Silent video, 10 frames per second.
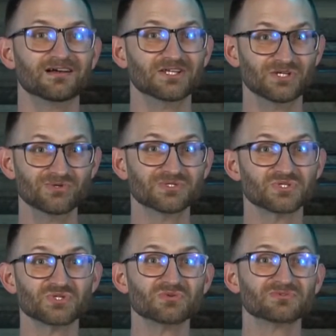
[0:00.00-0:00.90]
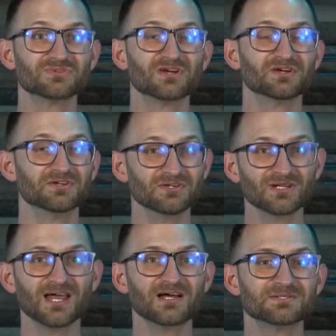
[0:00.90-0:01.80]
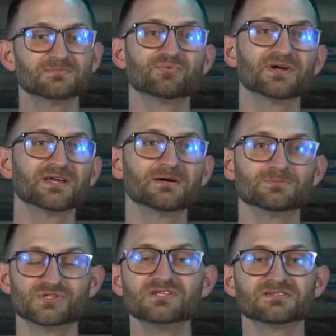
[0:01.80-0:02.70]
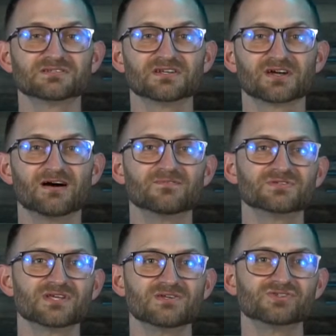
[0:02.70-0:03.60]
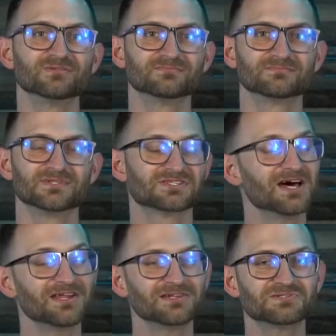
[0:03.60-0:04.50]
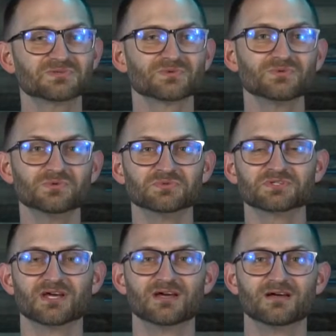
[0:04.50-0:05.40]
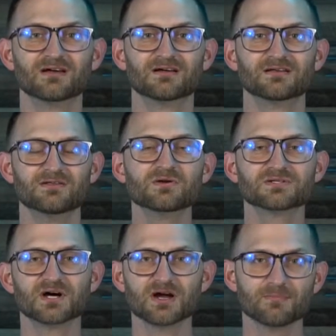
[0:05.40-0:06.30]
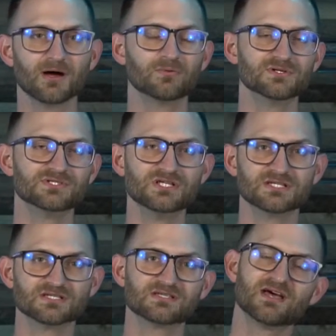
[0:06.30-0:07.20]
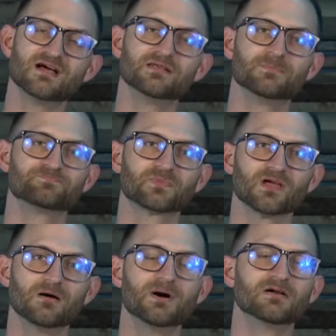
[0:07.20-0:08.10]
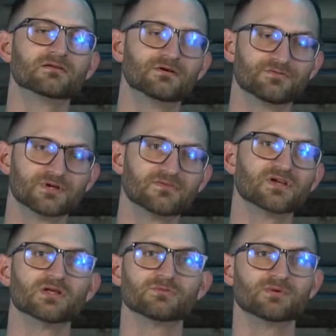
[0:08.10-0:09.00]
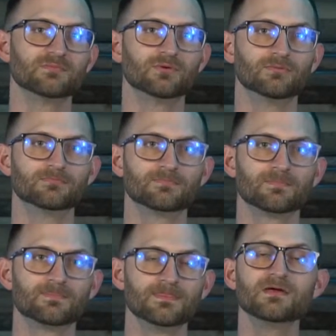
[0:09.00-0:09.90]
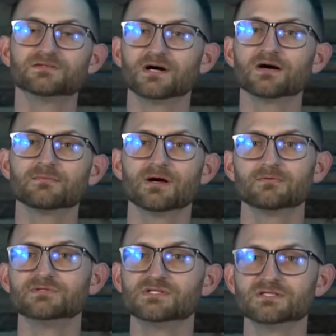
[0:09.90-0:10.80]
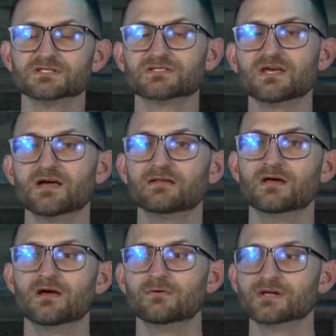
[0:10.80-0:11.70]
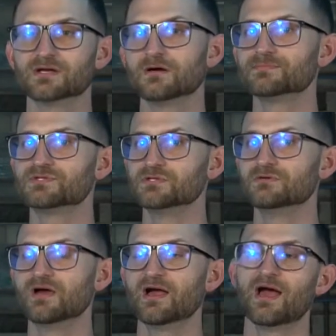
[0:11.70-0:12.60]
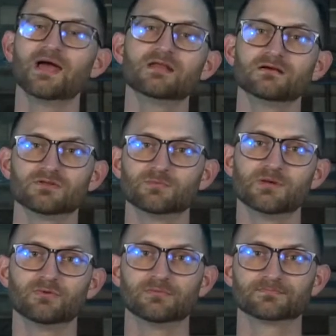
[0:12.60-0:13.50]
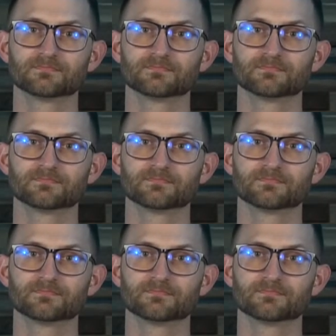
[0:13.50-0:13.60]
you as a student, you're allowed to bring up Jesus in the conversation. It's not against the rules. You can talk about what Jesus said about forgiving other people. You can talk about what Jesus said when it comes to hating other people.